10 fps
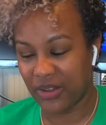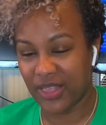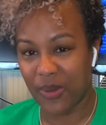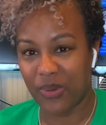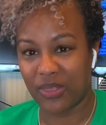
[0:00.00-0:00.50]

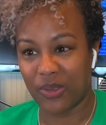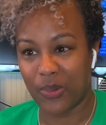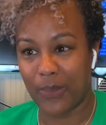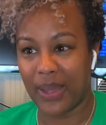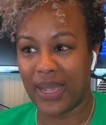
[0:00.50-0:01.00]
that with you
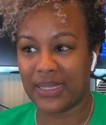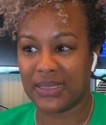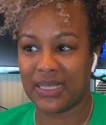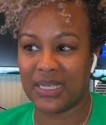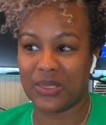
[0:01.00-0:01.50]
and my
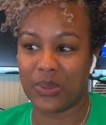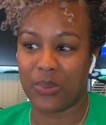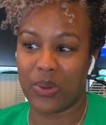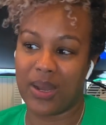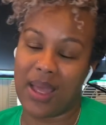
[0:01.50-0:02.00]
ideas with
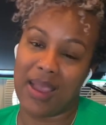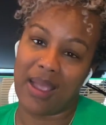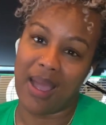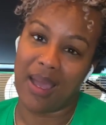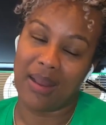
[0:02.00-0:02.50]
what I
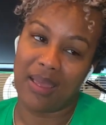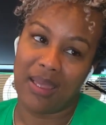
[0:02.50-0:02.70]
got.